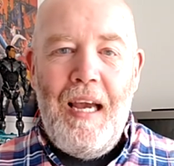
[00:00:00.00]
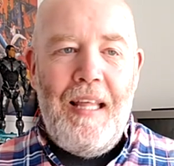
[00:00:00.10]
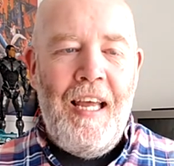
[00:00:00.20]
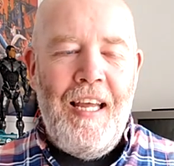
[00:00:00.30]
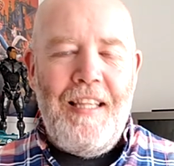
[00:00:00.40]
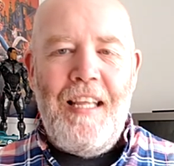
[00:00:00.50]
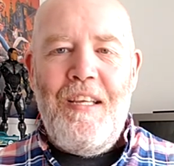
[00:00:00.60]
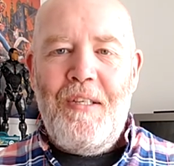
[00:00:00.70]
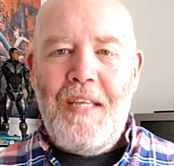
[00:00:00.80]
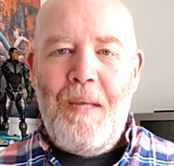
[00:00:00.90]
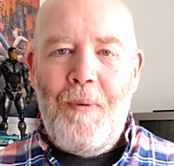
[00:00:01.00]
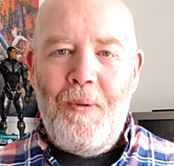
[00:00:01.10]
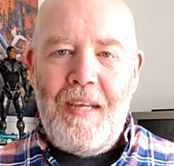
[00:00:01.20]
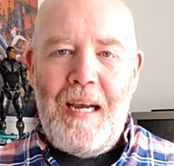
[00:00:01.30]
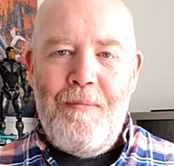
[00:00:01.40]
And then you pull
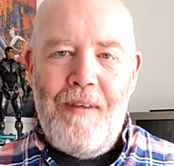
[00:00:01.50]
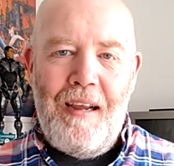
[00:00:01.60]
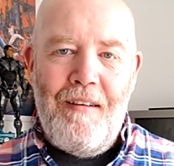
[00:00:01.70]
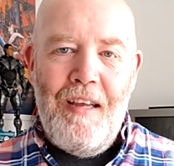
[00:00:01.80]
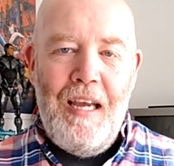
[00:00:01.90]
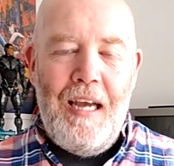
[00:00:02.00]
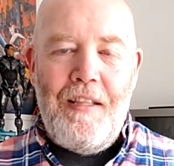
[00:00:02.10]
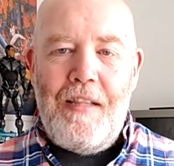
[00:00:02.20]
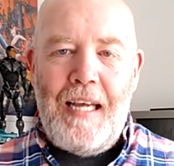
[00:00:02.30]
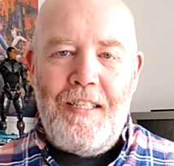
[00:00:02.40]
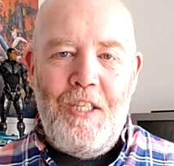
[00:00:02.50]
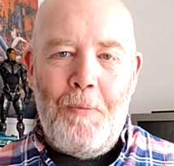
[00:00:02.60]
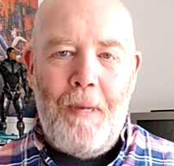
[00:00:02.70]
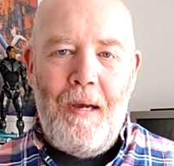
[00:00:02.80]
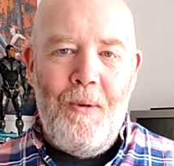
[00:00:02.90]
the camera out and the Nazis
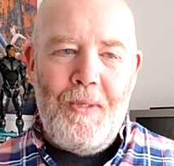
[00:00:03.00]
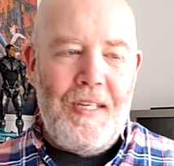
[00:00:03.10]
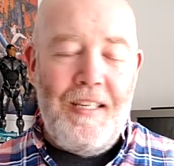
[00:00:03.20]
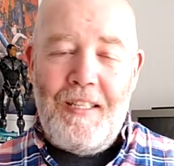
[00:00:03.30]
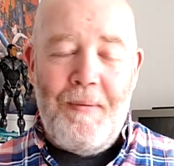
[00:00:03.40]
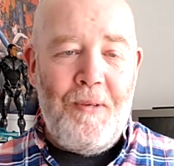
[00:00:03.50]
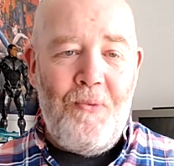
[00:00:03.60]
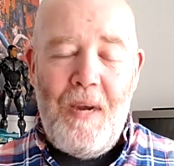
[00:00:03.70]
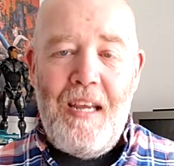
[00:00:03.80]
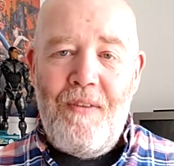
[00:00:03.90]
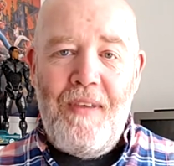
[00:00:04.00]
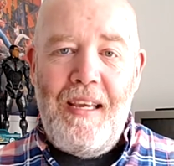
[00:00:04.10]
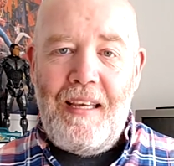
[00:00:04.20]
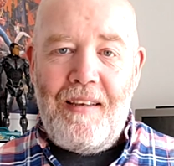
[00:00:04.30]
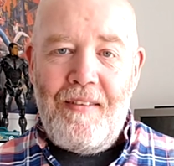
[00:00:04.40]
pose, and it's the most weird
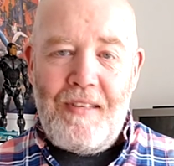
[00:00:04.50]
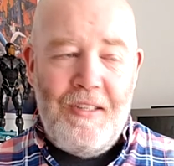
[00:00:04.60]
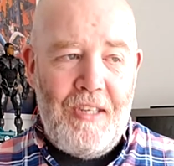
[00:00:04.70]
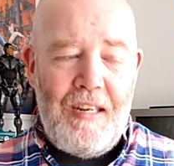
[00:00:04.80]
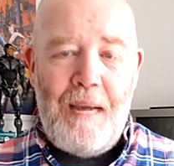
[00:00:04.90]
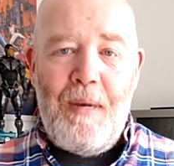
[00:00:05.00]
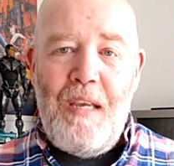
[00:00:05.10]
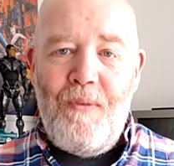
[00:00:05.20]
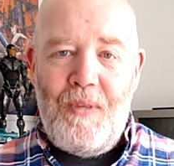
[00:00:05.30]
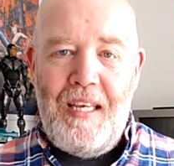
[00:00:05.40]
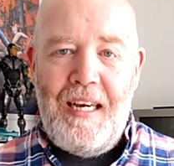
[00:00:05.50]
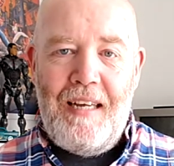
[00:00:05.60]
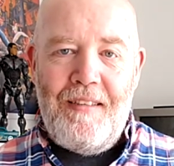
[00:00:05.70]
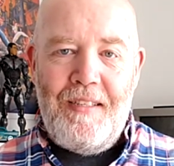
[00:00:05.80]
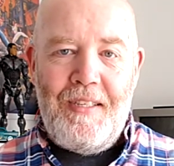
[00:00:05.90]
thing, considering how evil they
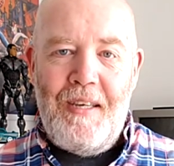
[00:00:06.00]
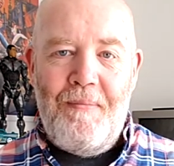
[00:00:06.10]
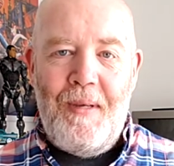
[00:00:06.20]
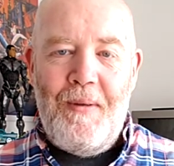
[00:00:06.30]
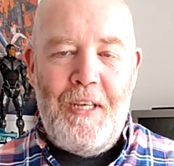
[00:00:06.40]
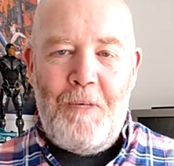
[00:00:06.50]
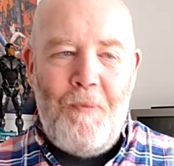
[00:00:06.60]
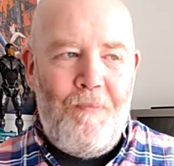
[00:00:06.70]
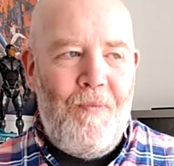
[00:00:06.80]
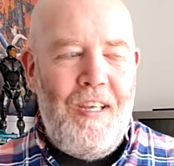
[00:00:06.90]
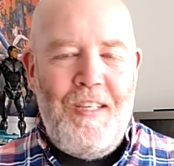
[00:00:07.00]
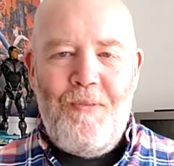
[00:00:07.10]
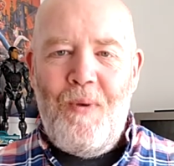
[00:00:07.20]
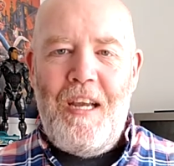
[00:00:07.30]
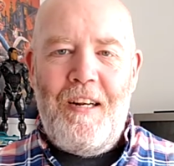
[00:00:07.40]
are, to see them doing
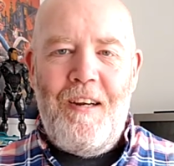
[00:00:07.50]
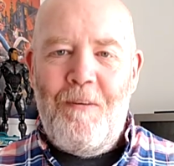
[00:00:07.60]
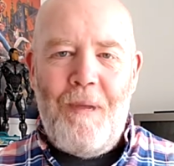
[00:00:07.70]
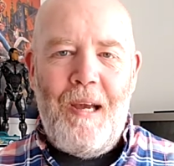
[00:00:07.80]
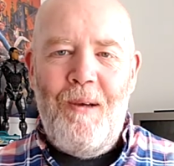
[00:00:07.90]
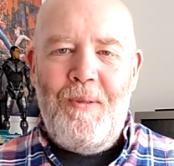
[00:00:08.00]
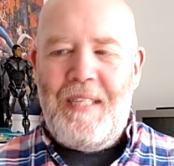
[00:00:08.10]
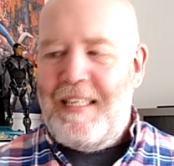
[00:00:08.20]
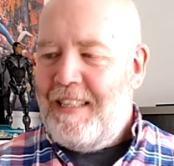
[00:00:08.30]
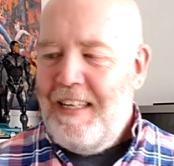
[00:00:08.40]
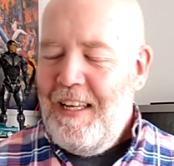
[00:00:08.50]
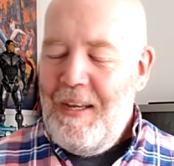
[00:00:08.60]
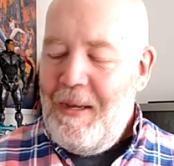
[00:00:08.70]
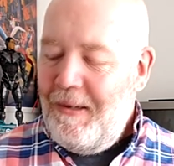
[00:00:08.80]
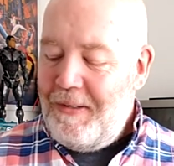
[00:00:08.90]
these weird little poses.
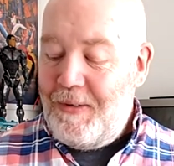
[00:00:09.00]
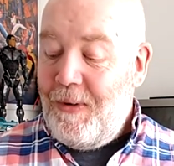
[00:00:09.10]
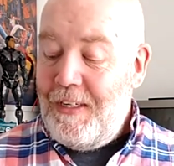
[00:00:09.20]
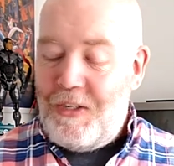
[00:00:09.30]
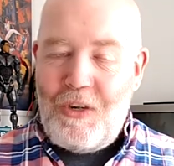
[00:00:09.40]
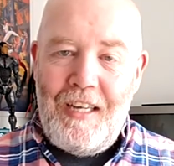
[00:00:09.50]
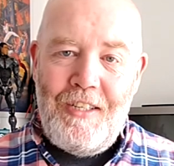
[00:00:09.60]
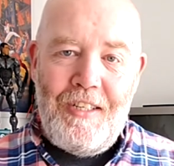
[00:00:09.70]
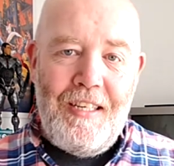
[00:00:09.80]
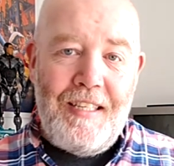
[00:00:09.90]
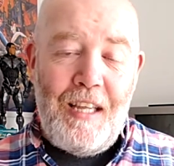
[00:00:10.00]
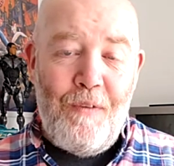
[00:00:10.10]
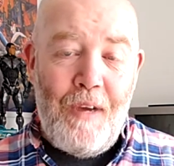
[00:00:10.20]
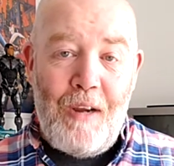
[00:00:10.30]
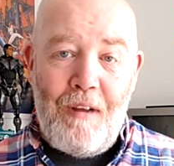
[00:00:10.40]
It was quite strange, and you take the
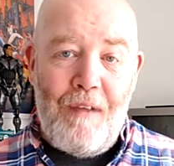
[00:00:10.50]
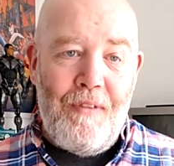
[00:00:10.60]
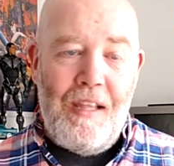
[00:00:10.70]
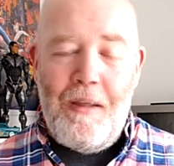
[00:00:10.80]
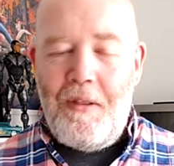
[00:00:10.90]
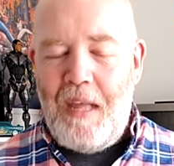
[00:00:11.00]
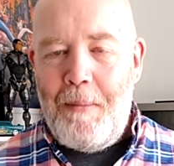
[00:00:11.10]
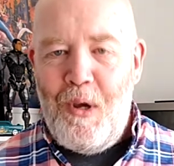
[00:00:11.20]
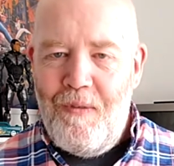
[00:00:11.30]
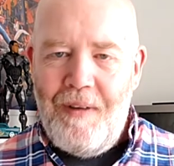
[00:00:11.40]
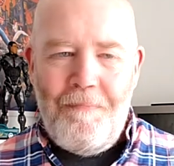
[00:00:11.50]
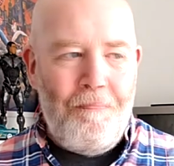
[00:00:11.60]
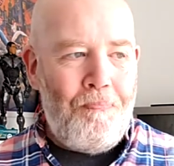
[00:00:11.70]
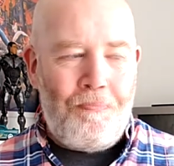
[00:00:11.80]
photograph and then they move on.